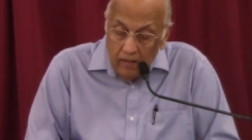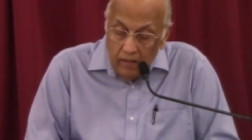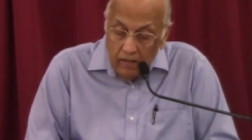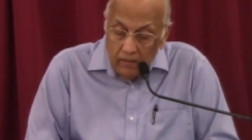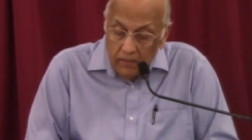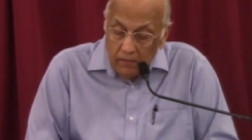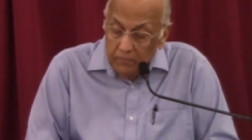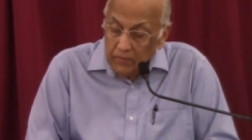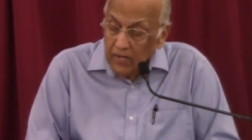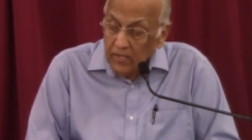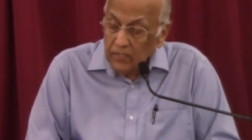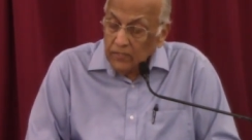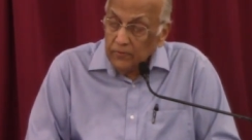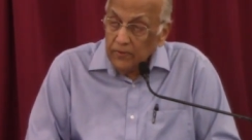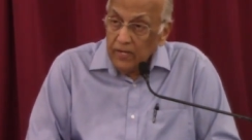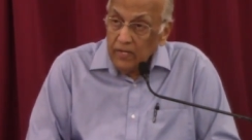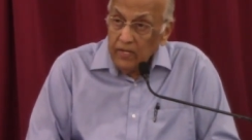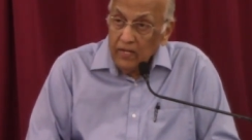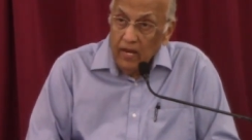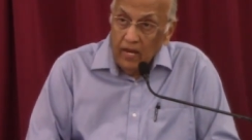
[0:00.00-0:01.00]
It's a place
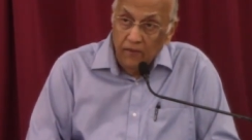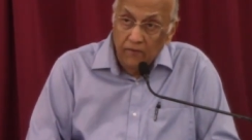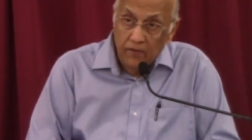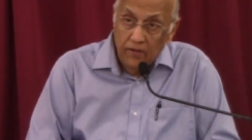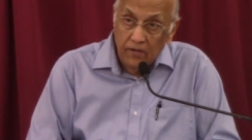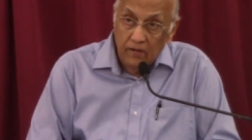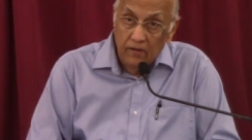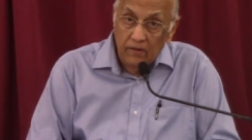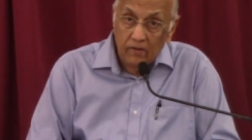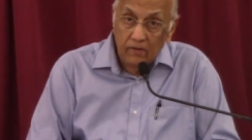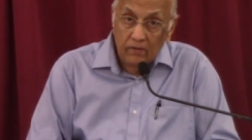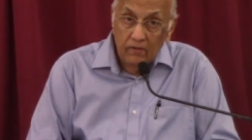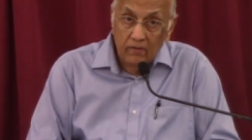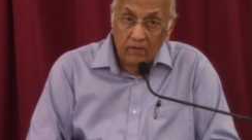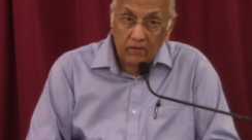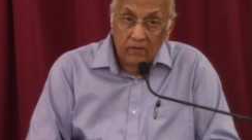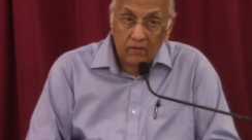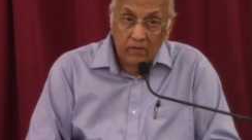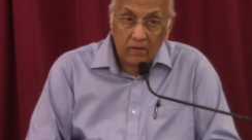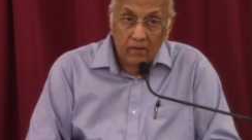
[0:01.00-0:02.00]
where David,
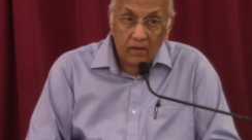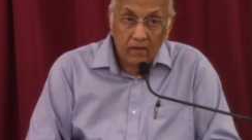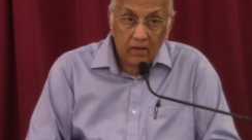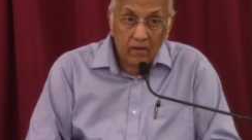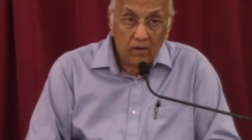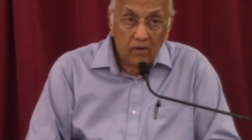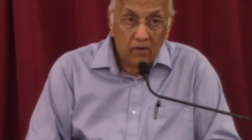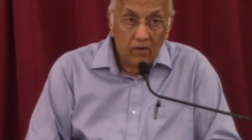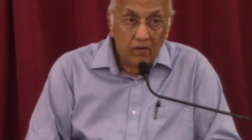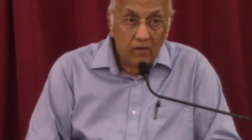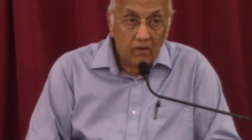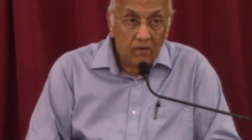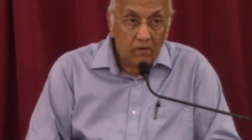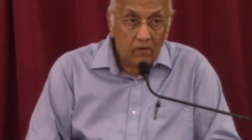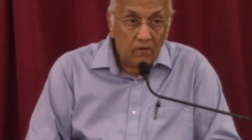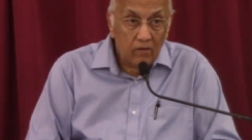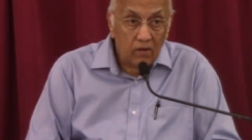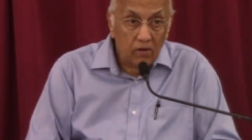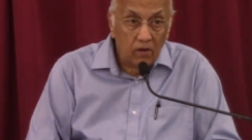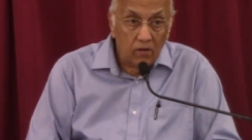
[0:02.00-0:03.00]

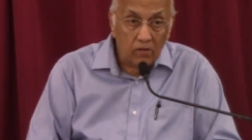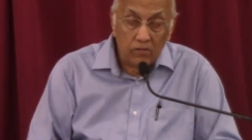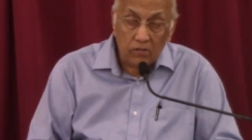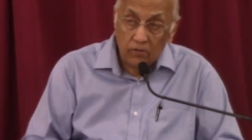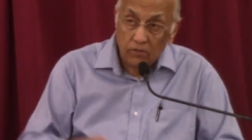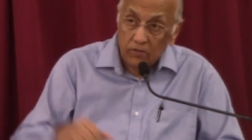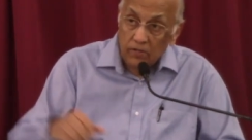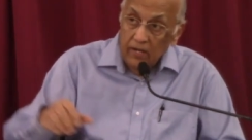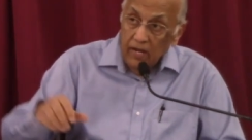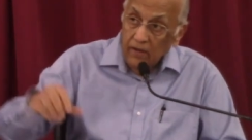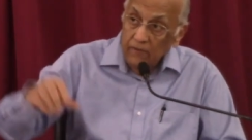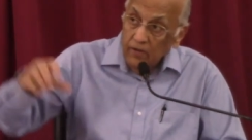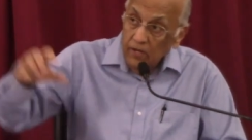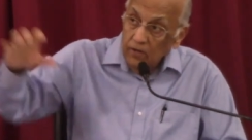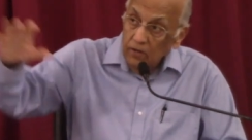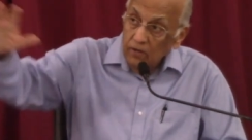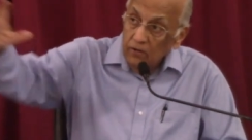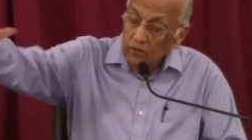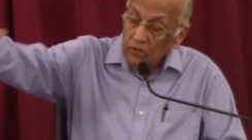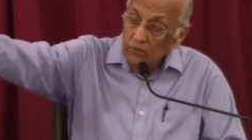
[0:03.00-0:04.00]
the Lord told David
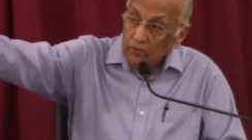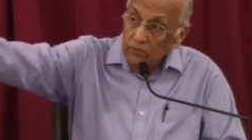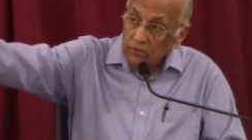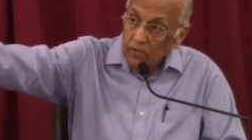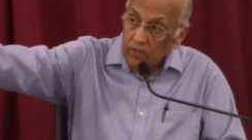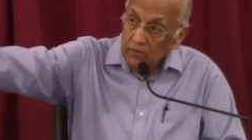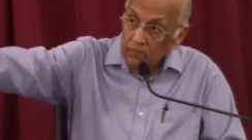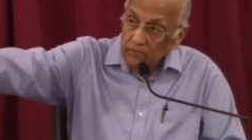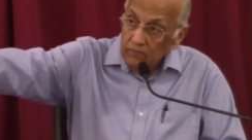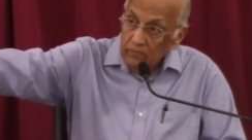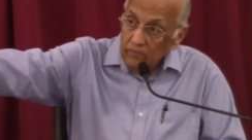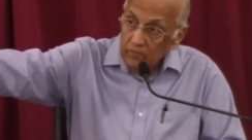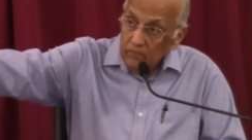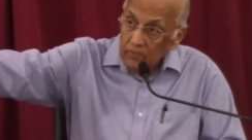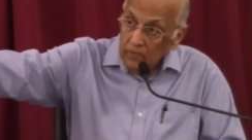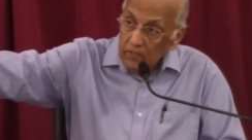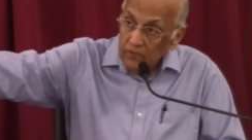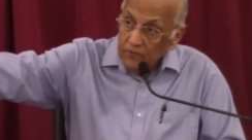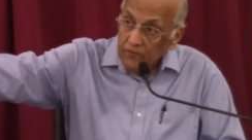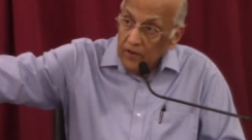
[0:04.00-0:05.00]
to go to
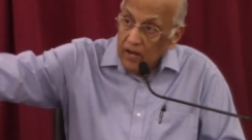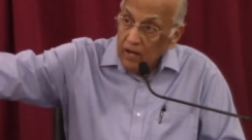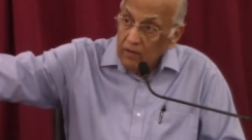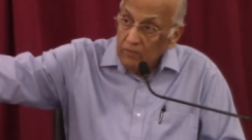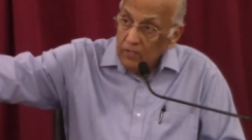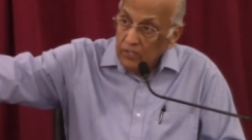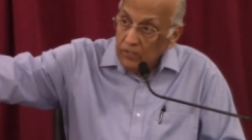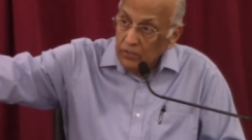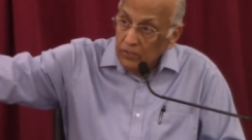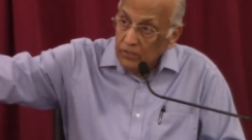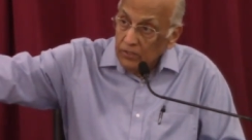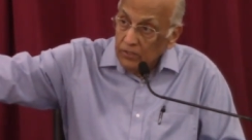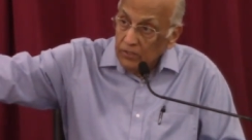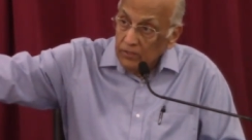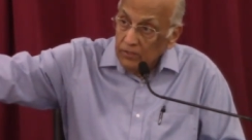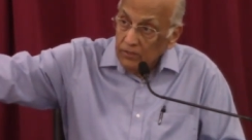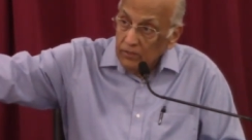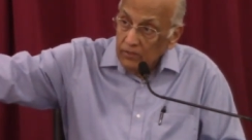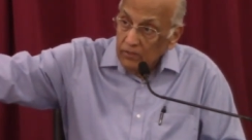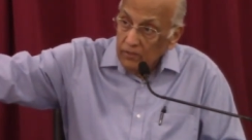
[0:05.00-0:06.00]
a, a farmer's